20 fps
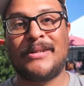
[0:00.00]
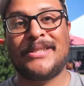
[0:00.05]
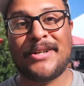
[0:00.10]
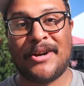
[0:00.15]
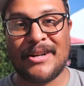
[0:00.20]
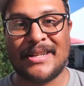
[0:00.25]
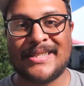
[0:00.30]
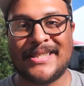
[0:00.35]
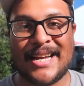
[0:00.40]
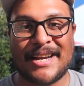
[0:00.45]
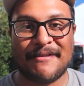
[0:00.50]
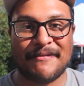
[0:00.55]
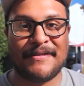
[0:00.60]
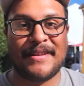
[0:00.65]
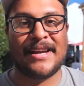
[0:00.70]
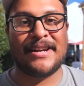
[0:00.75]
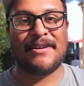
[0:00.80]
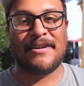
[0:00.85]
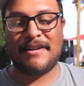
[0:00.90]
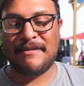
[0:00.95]
We're starting the second
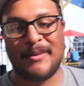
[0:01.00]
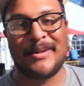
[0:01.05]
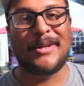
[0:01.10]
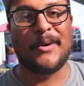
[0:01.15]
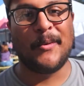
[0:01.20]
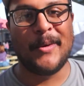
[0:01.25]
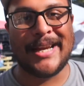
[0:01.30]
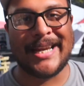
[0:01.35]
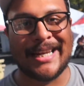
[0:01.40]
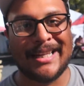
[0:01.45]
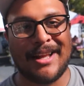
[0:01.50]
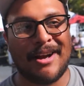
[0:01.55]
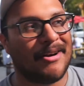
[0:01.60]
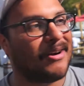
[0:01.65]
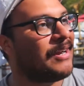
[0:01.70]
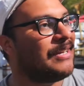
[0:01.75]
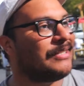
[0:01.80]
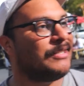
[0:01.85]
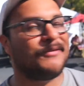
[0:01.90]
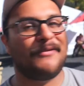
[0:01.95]
flight off with the weekend lager because